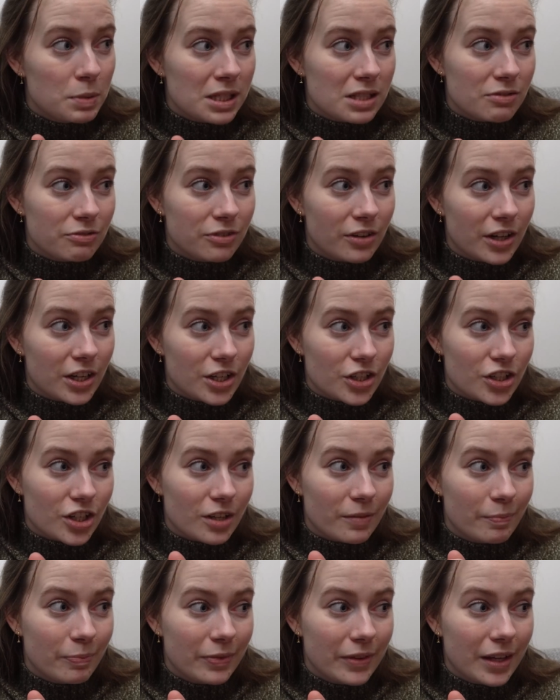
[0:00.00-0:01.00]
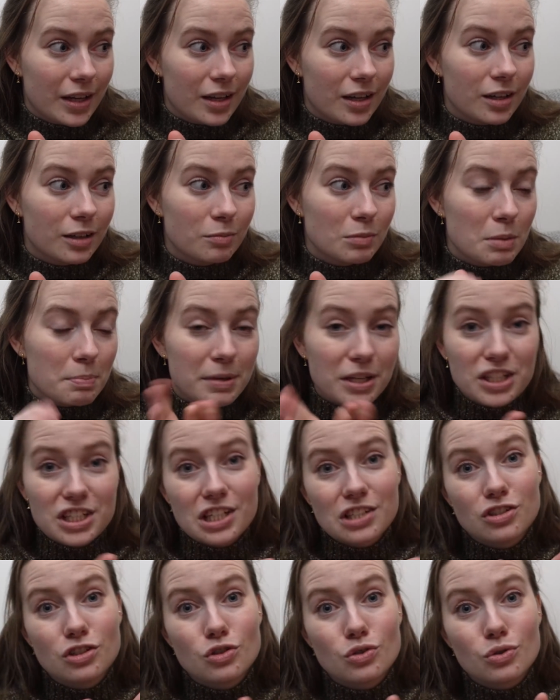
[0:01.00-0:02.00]
piece of furniture, a big
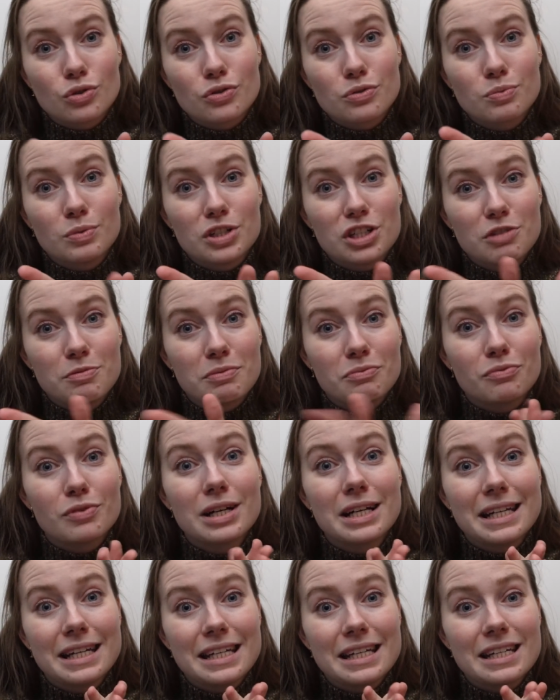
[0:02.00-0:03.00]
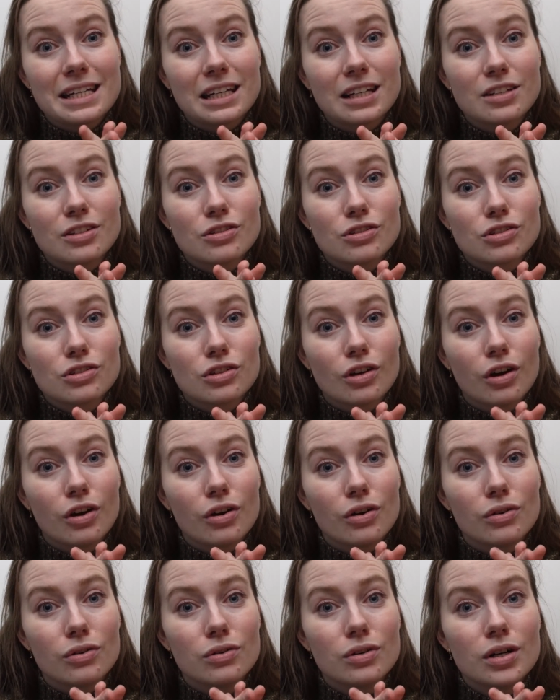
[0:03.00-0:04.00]
chest of drawers, which I've been really needing.
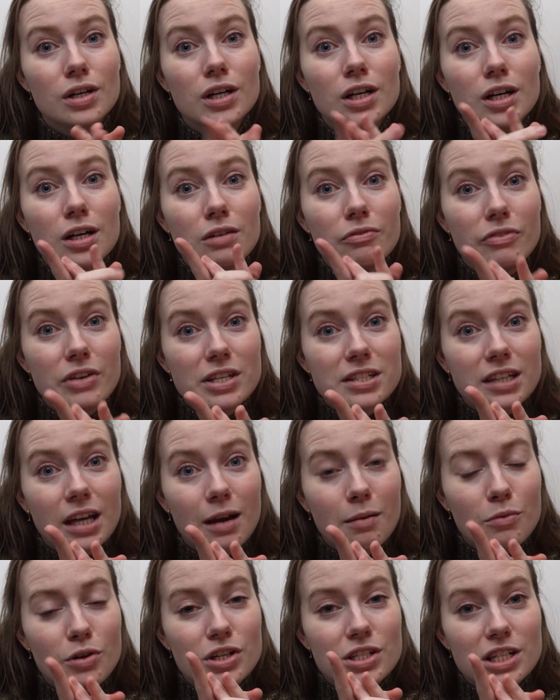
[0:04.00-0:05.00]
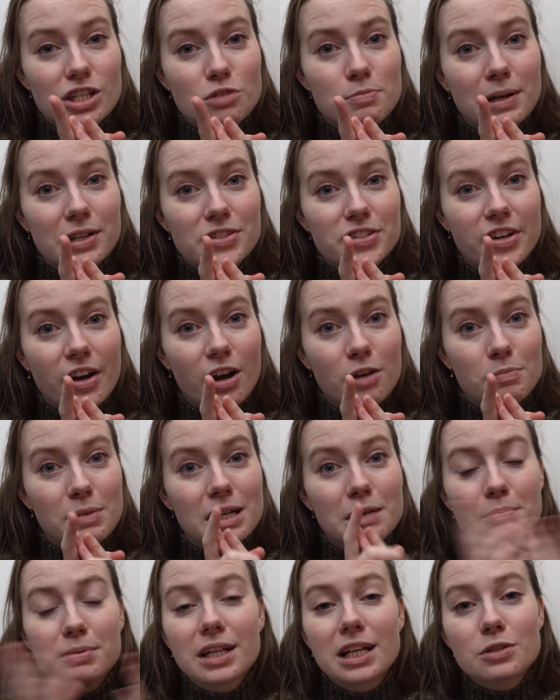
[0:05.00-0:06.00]
So this camera is literally about to die on
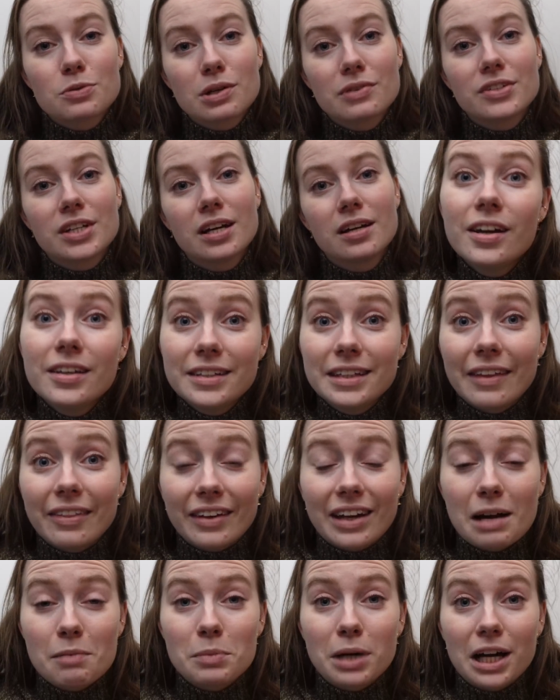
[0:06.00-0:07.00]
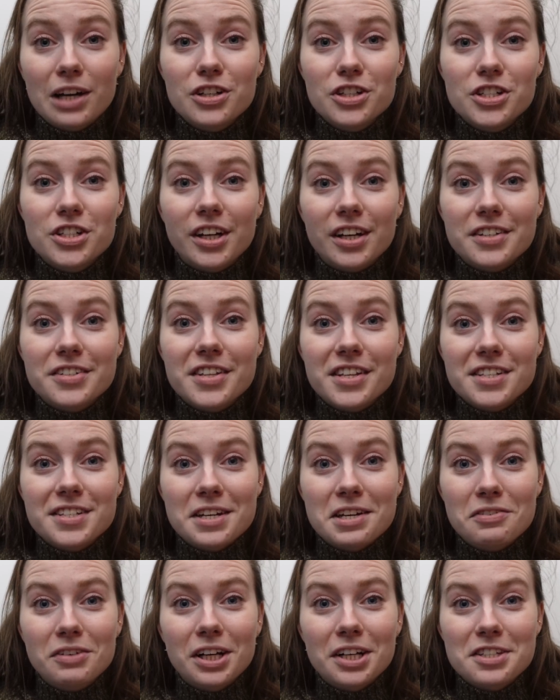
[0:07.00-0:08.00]
me, but that's what I've done. Yeah, the camera actually died to the
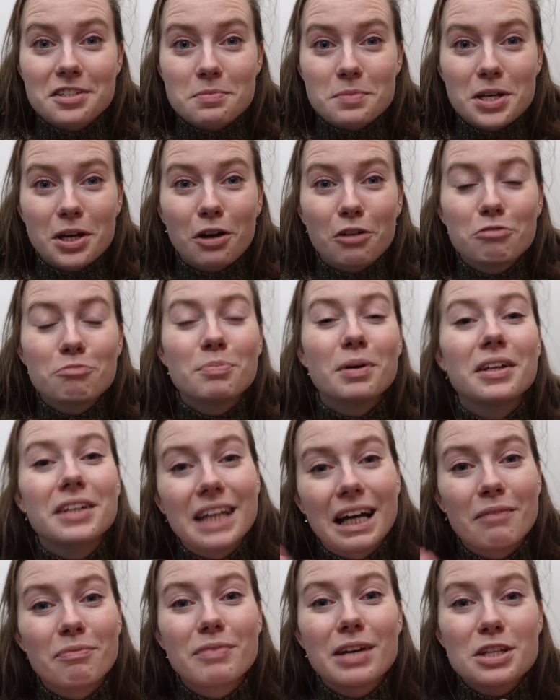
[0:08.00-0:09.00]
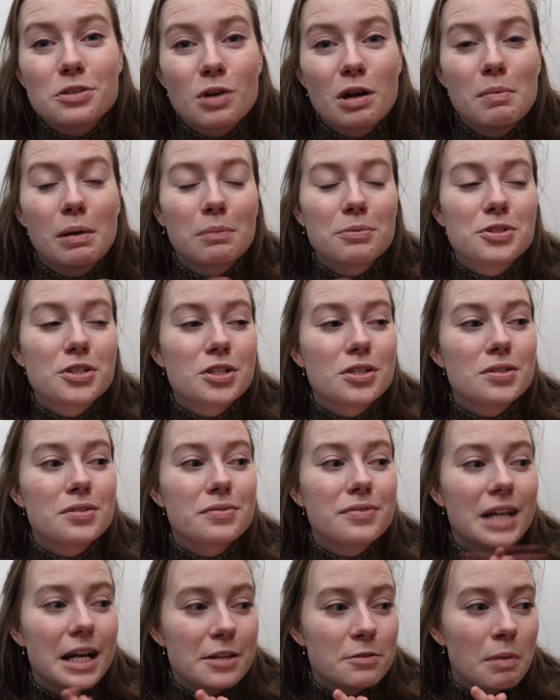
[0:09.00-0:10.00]
extent of cutting me off. But yeah, that's what I'm up to.
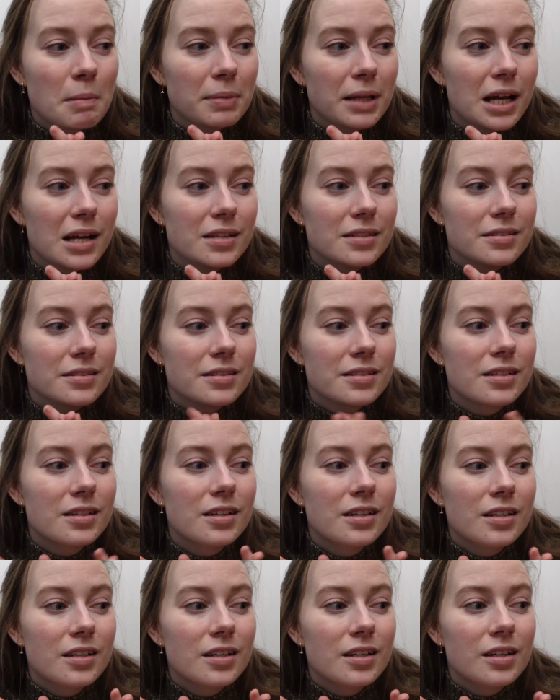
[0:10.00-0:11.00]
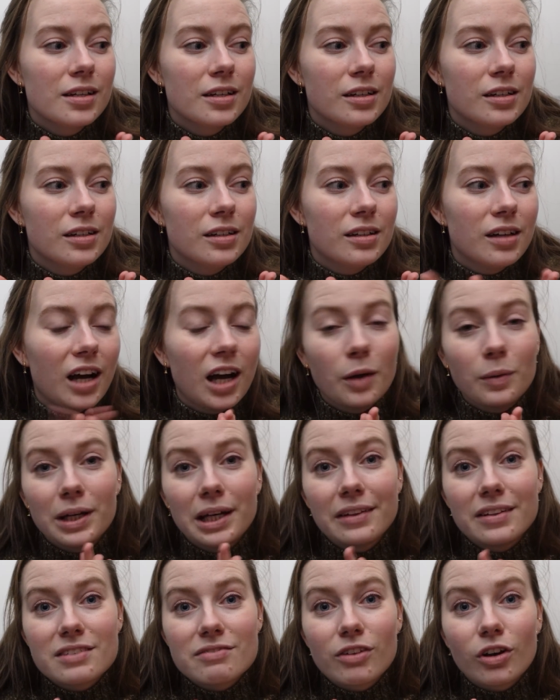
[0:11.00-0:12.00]
That's my plans. I will
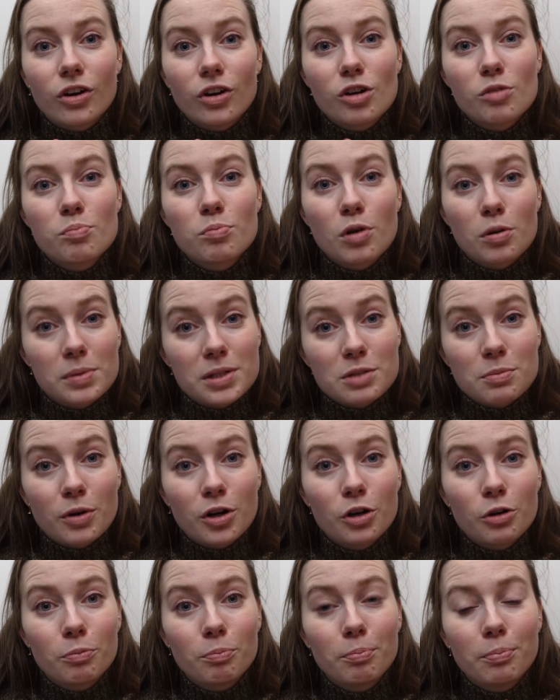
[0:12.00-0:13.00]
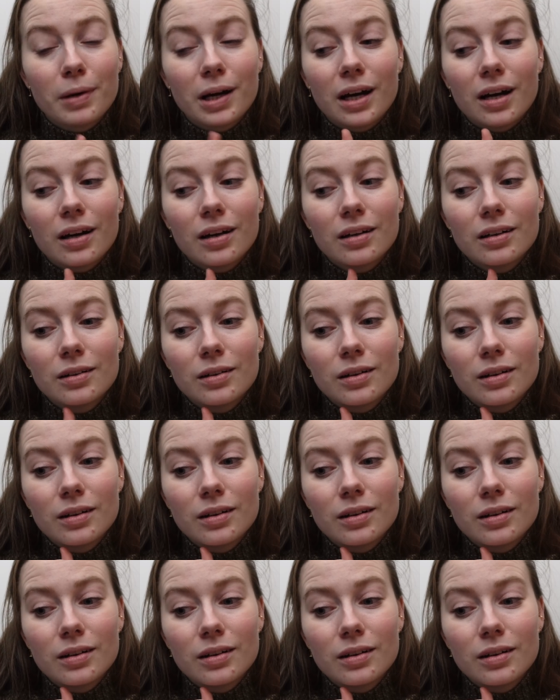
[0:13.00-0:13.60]
end this vlog probably tomorrow, but